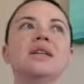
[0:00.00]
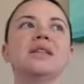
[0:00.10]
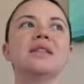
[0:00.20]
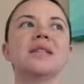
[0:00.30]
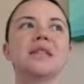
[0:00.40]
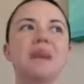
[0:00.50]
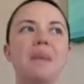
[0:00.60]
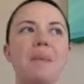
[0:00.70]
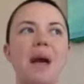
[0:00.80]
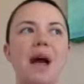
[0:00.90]

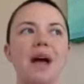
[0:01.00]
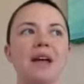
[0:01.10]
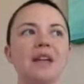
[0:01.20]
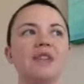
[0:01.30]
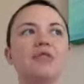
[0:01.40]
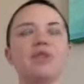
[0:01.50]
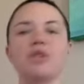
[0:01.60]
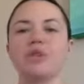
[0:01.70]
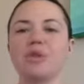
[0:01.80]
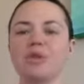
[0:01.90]
step back. And if you're in
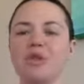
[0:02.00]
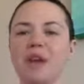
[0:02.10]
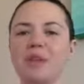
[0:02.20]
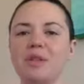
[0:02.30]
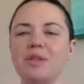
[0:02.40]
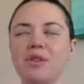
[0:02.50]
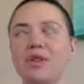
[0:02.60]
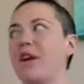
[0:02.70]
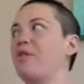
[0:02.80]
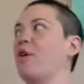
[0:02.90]
the Northern Hemisphere, you
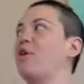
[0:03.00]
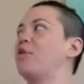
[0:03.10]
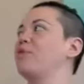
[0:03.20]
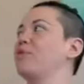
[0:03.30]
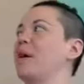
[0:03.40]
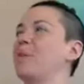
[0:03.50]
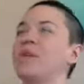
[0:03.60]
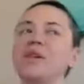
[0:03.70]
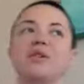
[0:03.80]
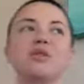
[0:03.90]
know, I have all of my
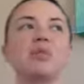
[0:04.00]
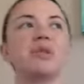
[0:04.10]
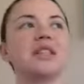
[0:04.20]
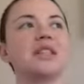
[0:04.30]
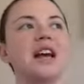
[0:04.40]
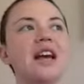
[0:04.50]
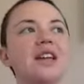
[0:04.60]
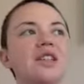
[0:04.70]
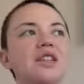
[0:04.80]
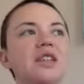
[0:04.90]
windows open today
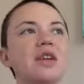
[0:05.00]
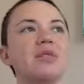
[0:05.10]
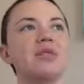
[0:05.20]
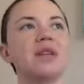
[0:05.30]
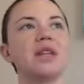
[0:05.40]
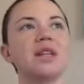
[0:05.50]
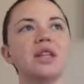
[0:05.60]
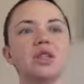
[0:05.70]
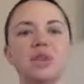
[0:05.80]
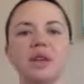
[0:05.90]
and just like really
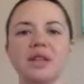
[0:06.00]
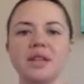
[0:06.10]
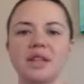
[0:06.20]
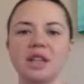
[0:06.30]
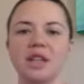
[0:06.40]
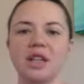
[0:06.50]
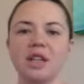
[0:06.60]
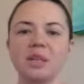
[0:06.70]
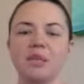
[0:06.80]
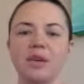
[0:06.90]
enjoying the sunshine
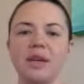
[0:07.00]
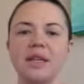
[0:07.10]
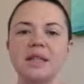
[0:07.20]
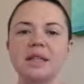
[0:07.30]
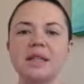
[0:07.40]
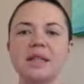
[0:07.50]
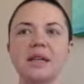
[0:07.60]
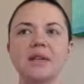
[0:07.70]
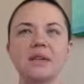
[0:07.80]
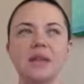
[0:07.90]
and the breeze and
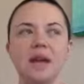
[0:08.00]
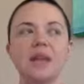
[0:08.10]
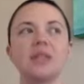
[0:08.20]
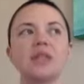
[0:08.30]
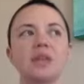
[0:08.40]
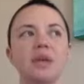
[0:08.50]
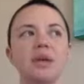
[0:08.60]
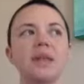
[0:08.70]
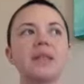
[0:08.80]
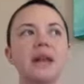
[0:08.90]
sitting outside and
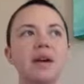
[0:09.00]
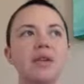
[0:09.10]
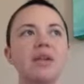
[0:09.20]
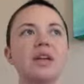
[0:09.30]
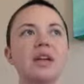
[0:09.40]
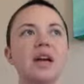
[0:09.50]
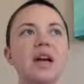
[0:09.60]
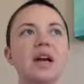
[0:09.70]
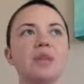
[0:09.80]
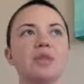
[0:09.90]
slowing it down
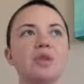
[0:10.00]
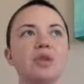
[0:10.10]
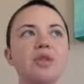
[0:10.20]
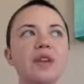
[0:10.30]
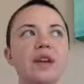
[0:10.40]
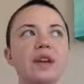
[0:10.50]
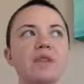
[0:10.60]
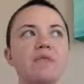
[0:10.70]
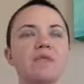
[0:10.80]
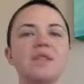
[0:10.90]
and
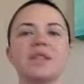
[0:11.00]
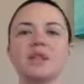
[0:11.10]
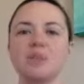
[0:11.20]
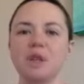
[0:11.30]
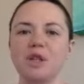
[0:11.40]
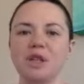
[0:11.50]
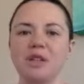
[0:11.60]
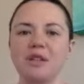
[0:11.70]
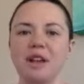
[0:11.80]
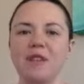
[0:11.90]
observing this
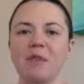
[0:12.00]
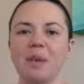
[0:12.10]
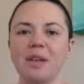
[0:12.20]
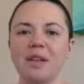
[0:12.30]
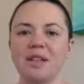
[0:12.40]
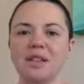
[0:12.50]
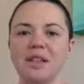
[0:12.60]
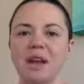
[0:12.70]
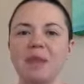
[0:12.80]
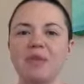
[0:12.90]
expression of abundance
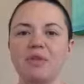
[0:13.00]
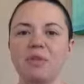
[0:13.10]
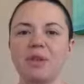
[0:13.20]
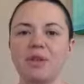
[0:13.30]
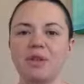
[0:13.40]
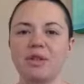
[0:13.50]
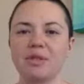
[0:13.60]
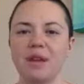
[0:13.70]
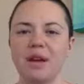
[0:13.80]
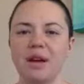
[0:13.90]
coming from the earth
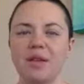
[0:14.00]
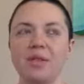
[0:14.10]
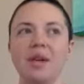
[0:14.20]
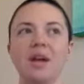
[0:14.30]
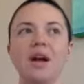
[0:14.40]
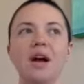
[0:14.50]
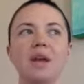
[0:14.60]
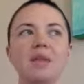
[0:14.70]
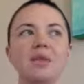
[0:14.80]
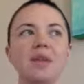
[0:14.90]
right now,
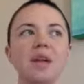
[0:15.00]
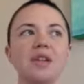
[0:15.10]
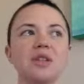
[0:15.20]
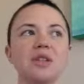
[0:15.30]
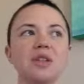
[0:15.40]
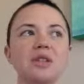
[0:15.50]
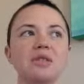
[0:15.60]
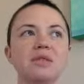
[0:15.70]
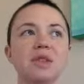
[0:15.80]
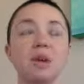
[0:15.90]
as we enter in,
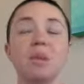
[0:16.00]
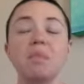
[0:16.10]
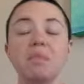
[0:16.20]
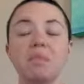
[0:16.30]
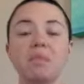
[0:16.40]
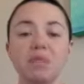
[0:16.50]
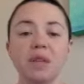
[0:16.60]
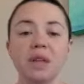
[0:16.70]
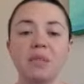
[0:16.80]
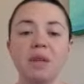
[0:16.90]
you know,
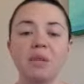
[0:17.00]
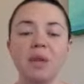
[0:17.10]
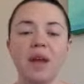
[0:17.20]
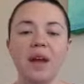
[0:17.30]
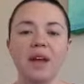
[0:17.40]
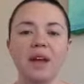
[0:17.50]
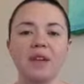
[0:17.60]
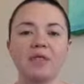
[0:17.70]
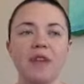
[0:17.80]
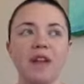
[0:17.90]
really midway, kind
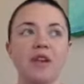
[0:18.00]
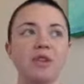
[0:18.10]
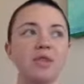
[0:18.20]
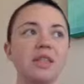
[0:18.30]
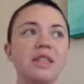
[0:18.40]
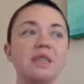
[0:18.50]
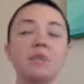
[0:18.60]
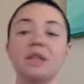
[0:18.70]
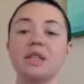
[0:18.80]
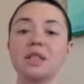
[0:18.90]
of anchor really
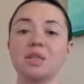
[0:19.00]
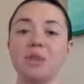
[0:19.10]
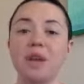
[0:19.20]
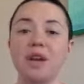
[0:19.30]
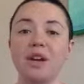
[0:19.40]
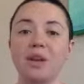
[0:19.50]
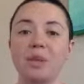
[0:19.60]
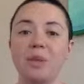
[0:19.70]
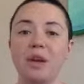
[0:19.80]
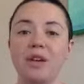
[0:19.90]
deeply into spring and are
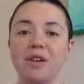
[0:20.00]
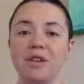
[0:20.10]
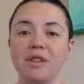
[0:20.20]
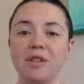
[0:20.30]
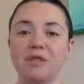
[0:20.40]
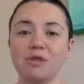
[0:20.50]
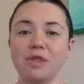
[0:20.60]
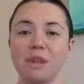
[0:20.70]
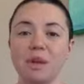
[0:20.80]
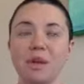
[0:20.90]
preparing ourselves for
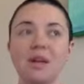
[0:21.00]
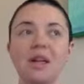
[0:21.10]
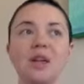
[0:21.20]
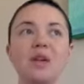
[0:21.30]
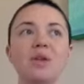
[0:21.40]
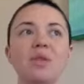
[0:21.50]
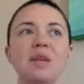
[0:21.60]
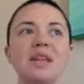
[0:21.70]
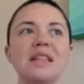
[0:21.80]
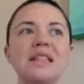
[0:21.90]
summer. We
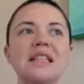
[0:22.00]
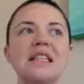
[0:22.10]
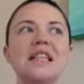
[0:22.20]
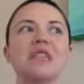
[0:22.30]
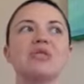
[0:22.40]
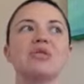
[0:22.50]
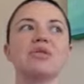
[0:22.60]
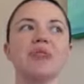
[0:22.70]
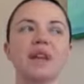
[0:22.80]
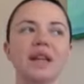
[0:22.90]
can see this sort of
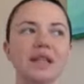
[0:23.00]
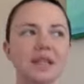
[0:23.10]
like